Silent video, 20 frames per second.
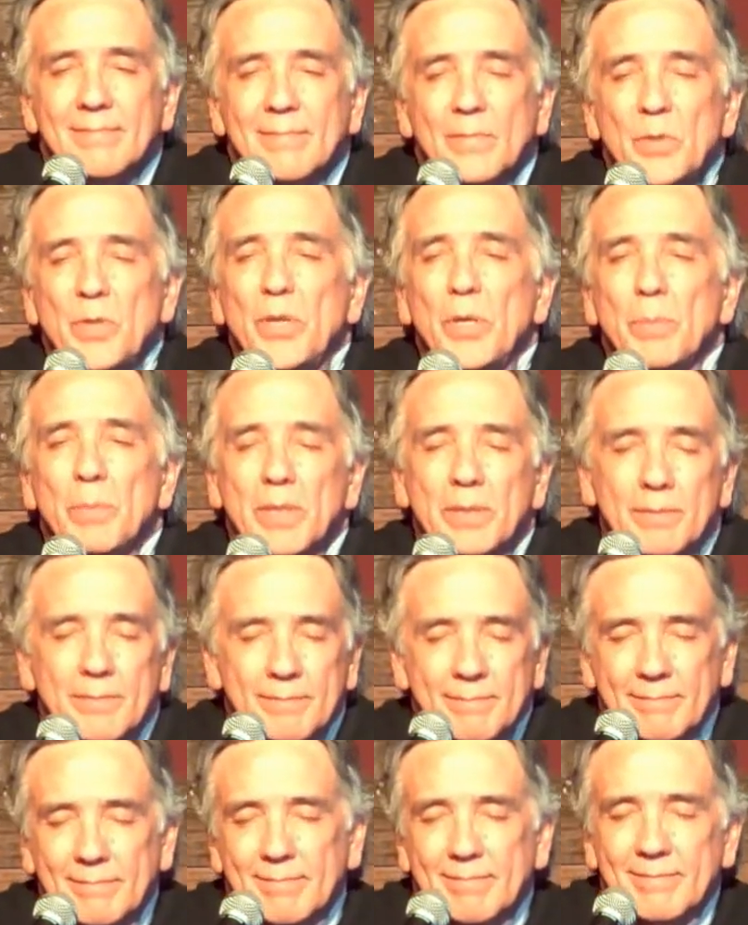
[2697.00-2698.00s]
we're human.
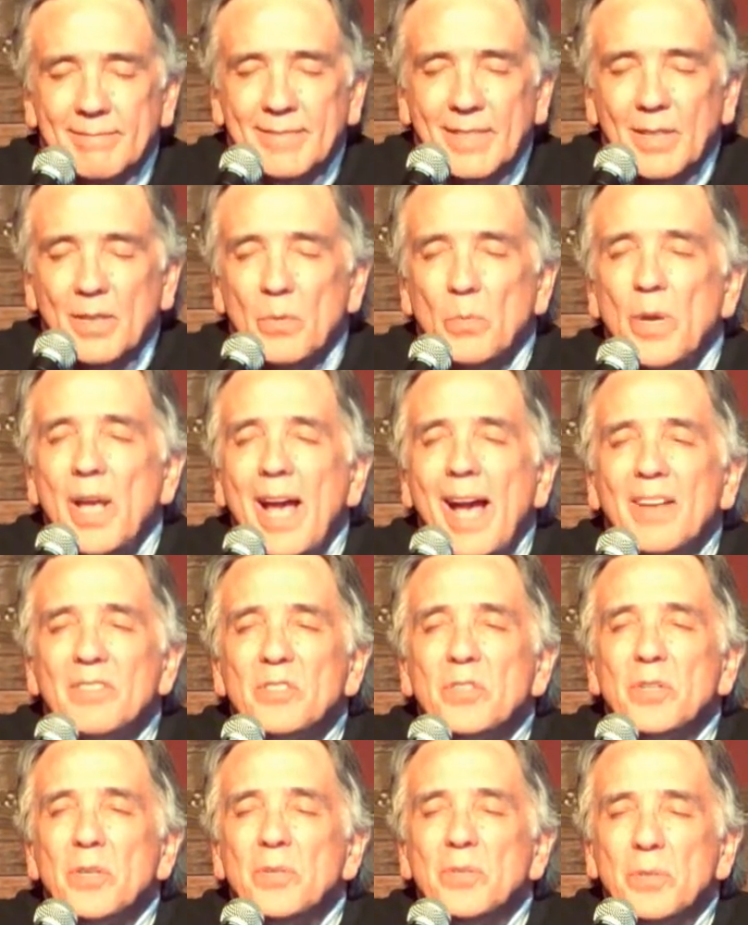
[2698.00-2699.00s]
We
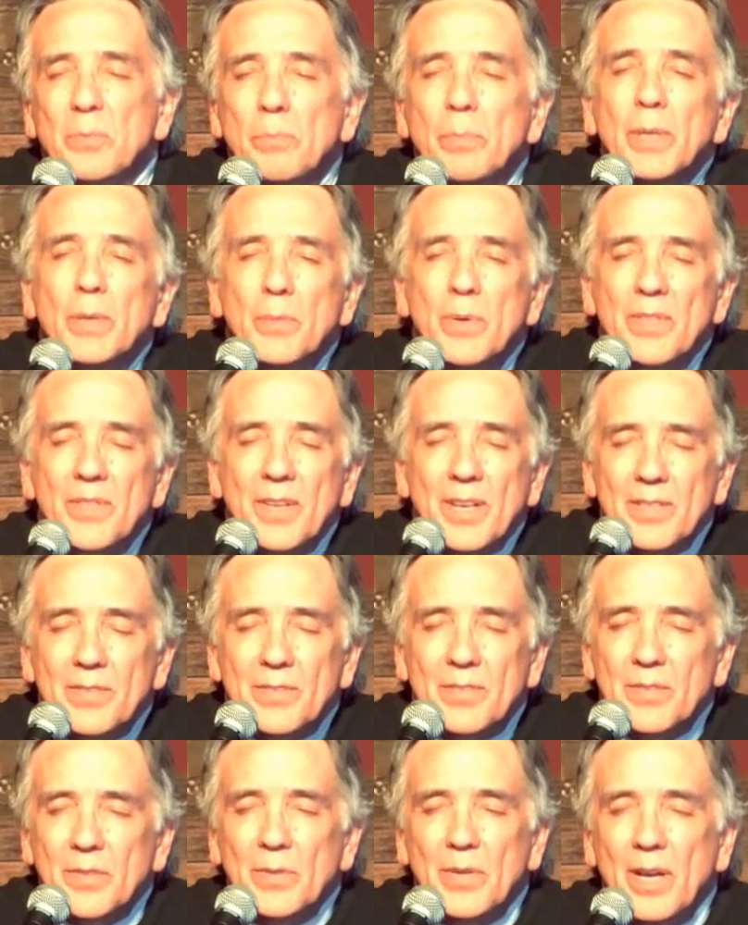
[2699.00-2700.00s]
ask you to be with
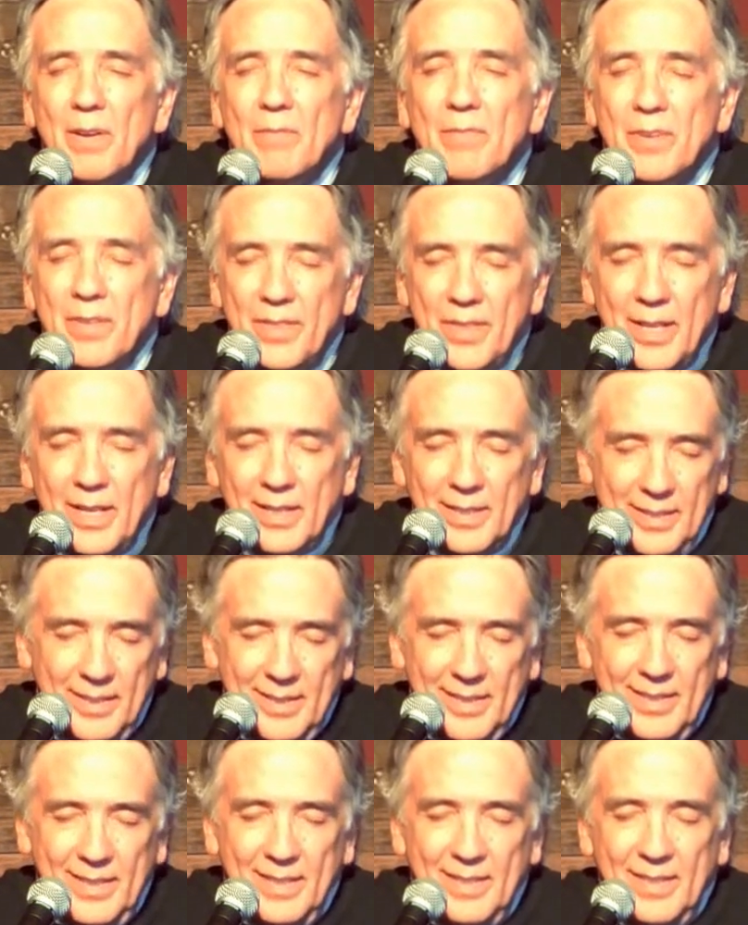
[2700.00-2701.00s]
us through everything
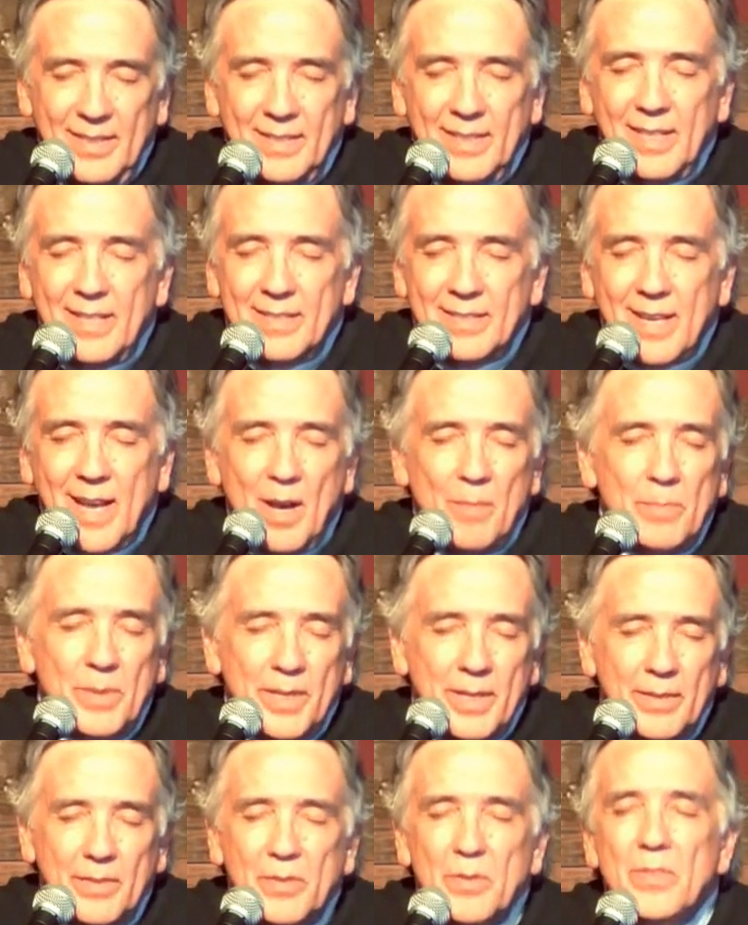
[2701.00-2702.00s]
that is
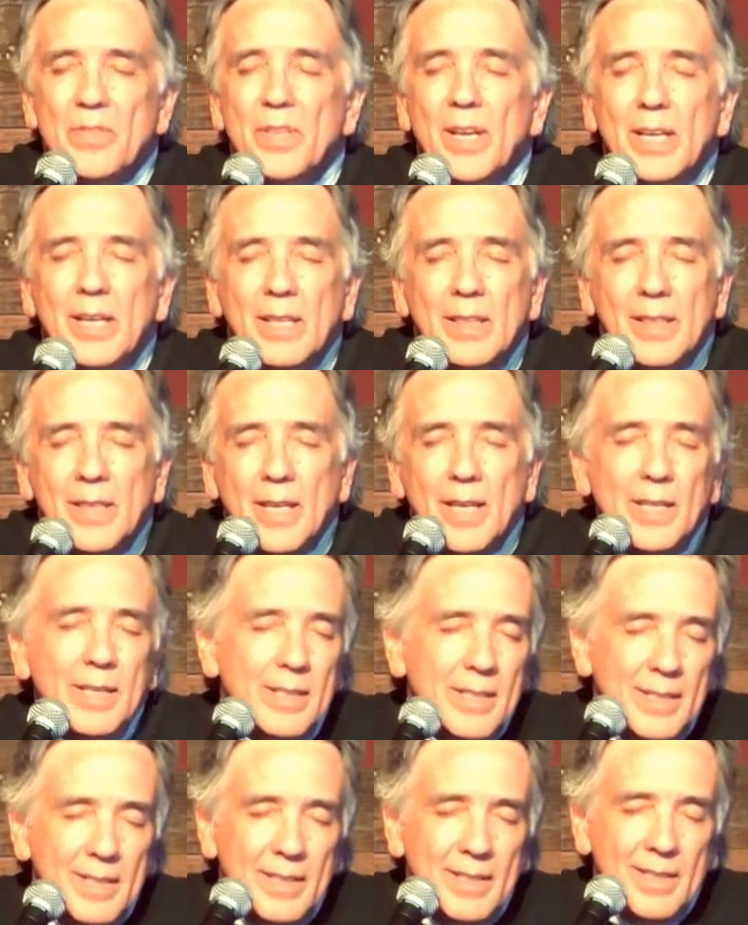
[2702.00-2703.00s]
happening, through thick and
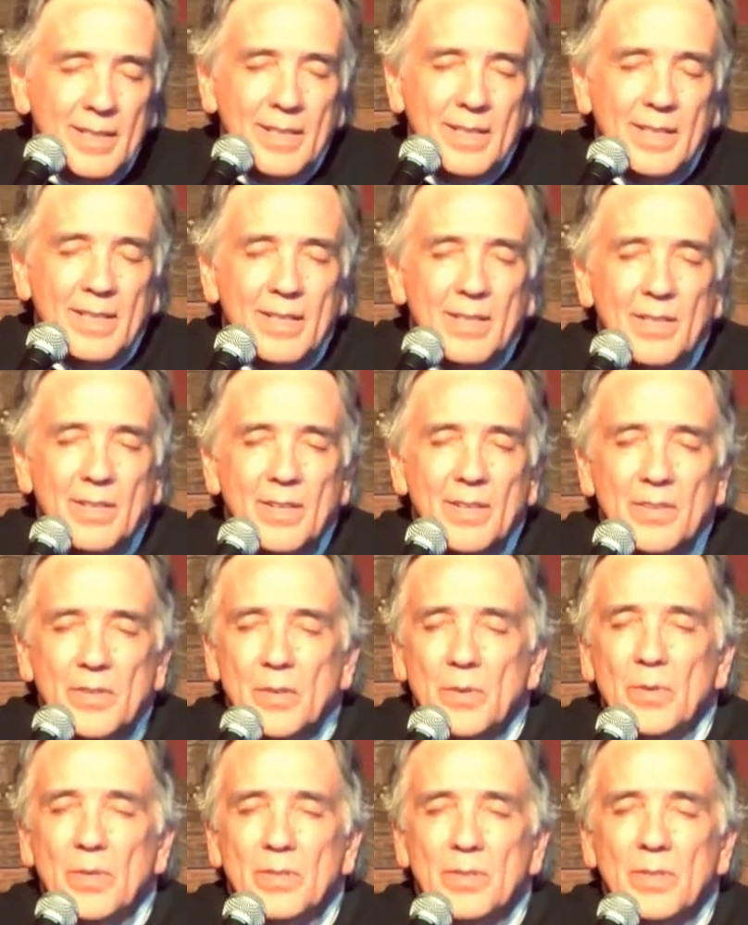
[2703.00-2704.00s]
thin, through